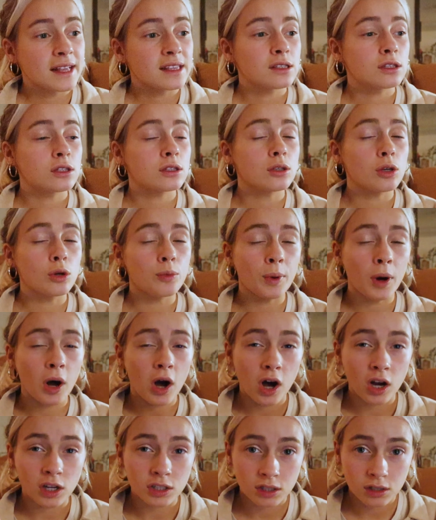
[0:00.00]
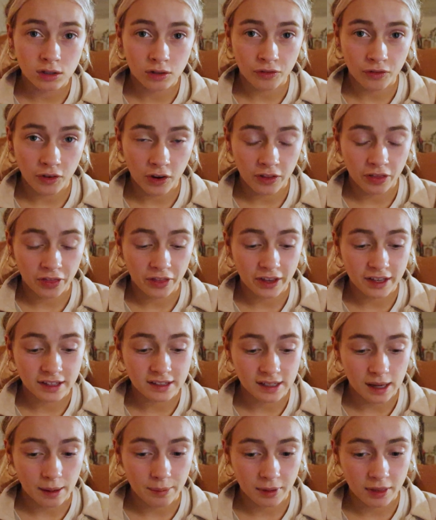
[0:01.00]
Super hard to find the
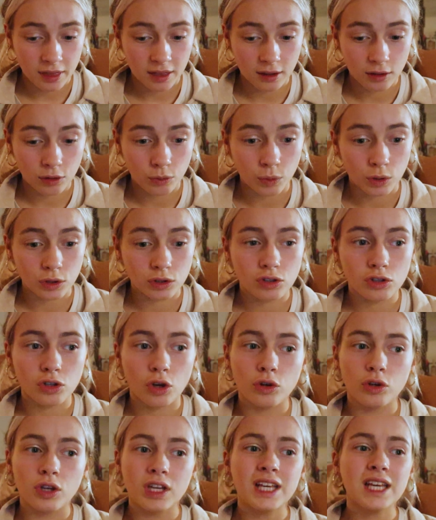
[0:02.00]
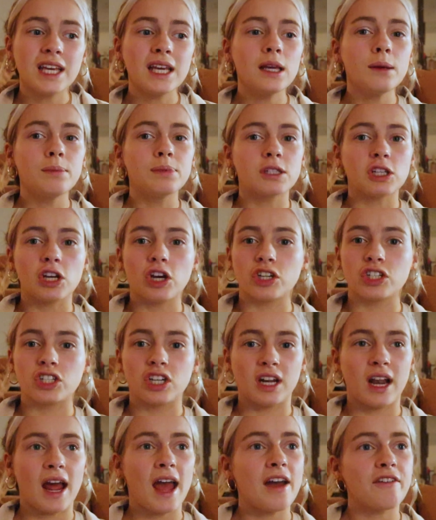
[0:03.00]
exact thing you want, so keep
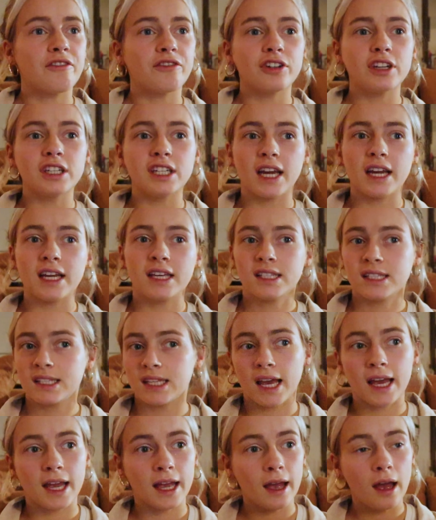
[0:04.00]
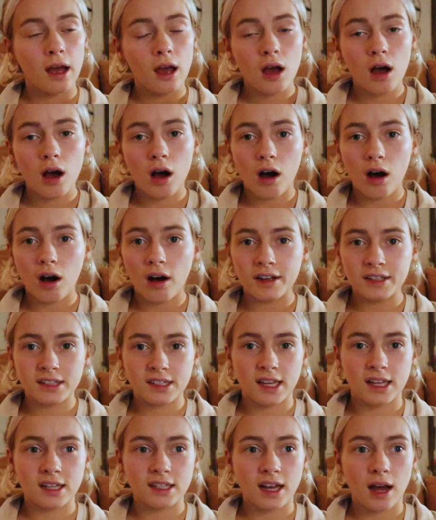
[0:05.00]
searching. Every day, say I
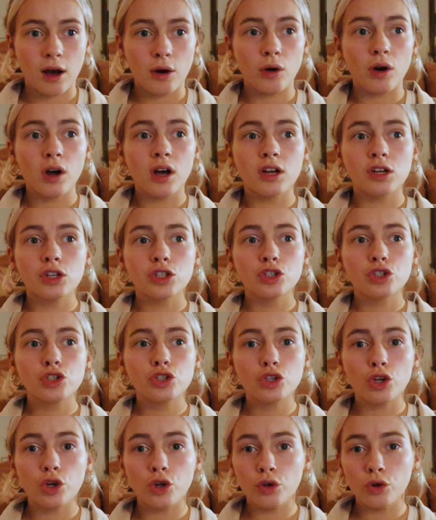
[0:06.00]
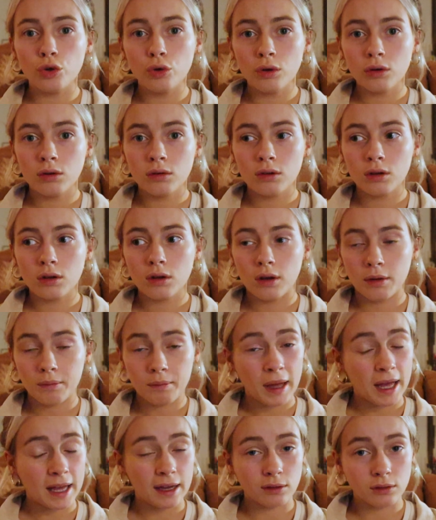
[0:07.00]
send out 2
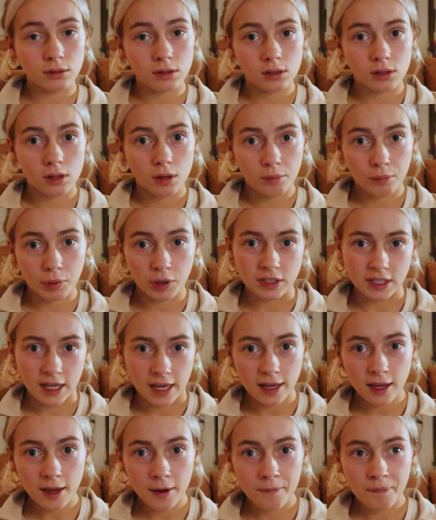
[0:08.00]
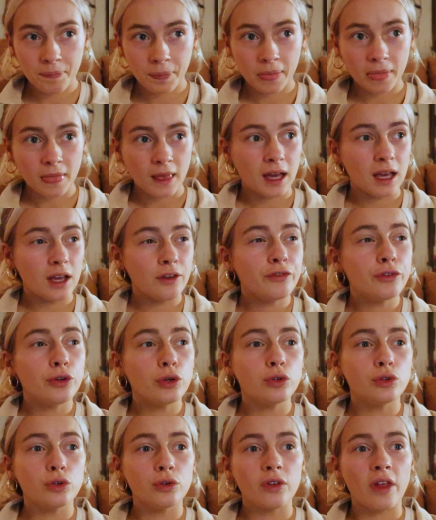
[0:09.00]
mails per day. If
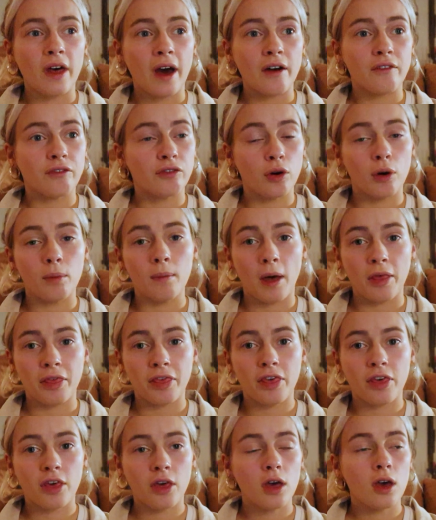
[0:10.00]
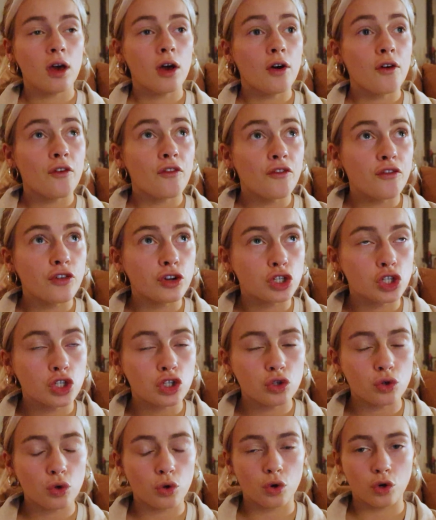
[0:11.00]
you do that for a month, for
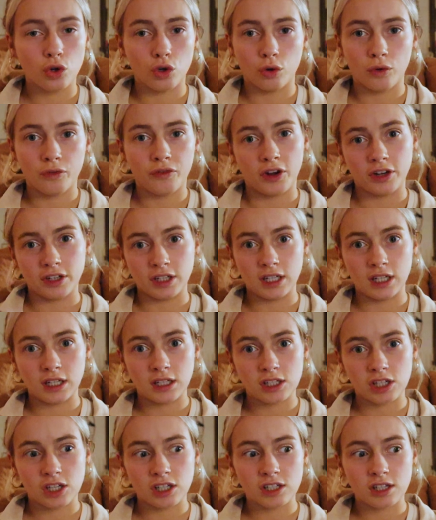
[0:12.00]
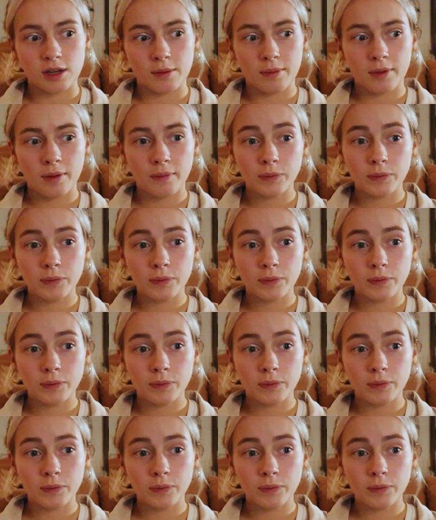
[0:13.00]
sure you'll find an internship.